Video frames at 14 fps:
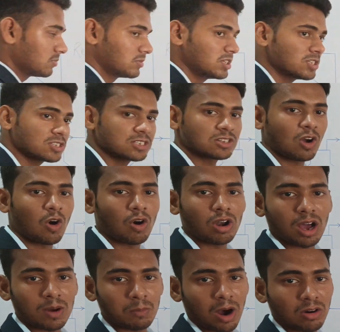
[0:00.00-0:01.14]
This is all
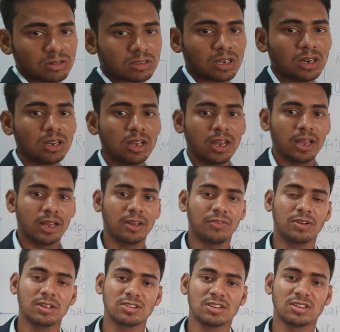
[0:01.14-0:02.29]
about the
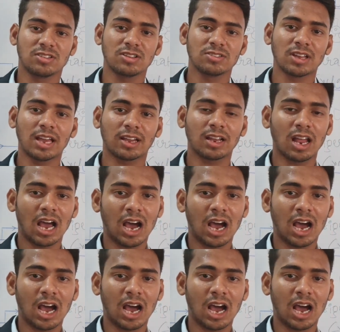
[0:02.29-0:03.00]
refrigeration cycle,